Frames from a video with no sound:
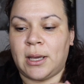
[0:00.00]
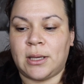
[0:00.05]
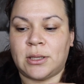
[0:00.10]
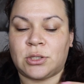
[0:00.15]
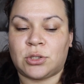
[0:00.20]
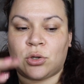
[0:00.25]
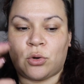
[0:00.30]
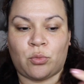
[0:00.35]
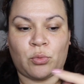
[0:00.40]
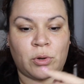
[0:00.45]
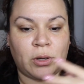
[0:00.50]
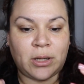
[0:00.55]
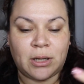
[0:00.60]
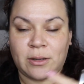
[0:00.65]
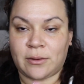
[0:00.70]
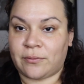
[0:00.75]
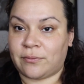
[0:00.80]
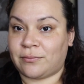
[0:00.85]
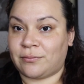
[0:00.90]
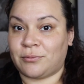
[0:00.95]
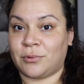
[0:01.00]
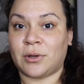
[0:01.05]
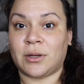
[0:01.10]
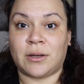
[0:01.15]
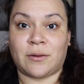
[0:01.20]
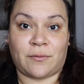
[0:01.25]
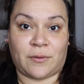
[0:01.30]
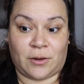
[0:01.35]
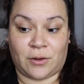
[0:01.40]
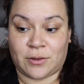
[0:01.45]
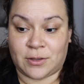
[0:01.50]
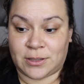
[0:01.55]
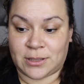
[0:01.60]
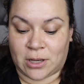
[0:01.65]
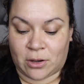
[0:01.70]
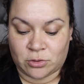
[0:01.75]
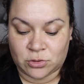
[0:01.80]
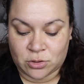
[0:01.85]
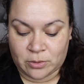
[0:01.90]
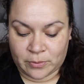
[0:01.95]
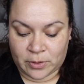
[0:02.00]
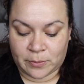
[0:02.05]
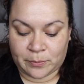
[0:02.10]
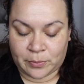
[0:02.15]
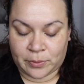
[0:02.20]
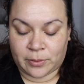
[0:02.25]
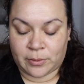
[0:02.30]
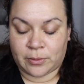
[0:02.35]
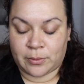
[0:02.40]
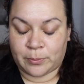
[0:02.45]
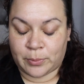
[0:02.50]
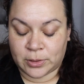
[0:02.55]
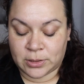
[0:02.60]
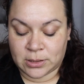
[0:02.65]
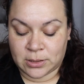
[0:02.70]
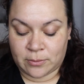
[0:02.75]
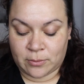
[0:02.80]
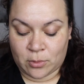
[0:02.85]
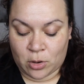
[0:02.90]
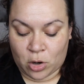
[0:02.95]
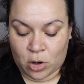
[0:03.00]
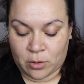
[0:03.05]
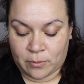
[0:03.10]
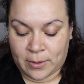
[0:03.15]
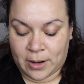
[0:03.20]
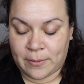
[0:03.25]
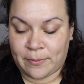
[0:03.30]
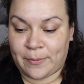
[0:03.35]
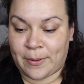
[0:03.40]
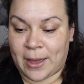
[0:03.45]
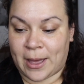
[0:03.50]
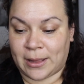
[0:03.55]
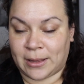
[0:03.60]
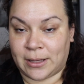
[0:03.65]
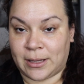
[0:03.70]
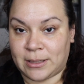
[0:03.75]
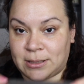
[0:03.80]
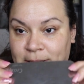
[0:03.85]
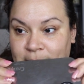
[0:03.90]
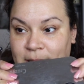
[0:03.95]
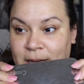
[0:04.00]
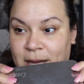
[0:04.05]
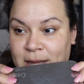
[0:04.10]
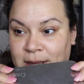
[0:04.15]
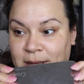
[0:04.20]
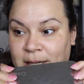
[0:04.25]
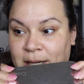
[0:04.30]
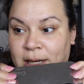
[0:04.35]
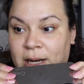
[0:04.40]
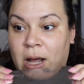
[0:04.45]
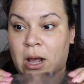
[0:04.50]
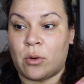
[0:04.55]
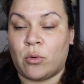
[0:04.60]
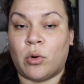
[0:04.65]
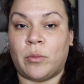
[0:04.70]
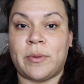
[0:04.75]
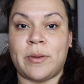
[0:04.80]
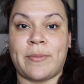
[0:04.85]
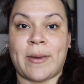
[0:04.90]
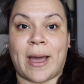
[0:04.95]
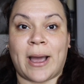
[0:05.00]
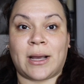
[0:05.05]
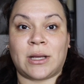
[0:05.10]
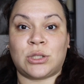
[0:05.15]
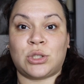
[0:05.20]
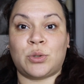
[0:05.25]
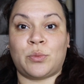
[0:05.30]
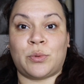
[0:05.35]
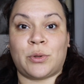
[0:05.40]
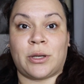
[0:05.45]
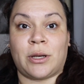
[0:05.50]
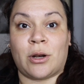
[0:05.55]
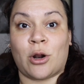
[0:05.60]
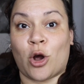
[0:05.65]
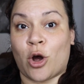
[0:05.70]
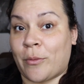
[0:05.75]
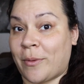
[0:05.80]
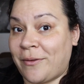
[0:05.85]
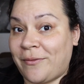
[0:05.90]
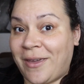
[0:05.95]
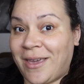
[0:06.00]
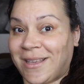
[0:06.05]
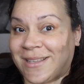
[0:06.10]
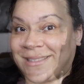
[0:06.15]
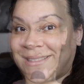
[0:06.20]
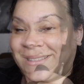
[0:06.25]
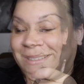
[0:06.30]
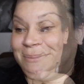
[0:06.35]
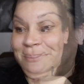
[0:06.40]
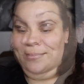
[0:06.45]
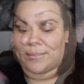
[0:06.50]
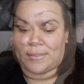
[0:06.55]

So we're gonna figure this out. So I'm gonna put some on my palette, and then I will be back to put it on my face.